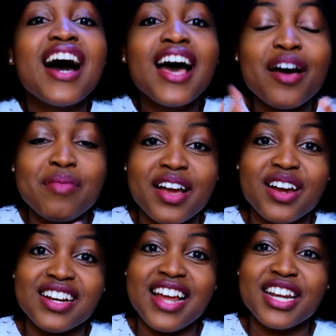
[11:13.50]
am I
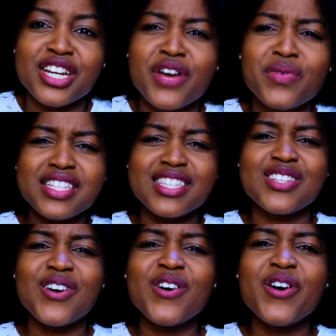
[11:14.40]
gonna die today? It was
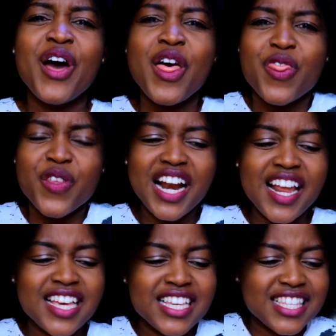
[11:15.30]
so
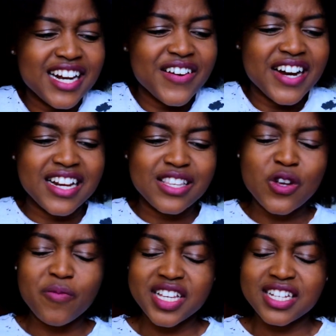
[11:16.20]
thrilling, exhilarating,
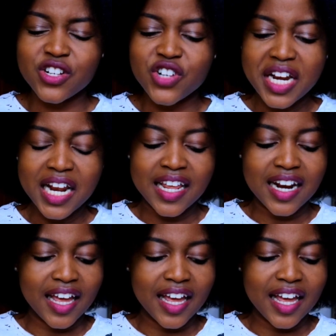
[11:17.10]
so much adrenaline.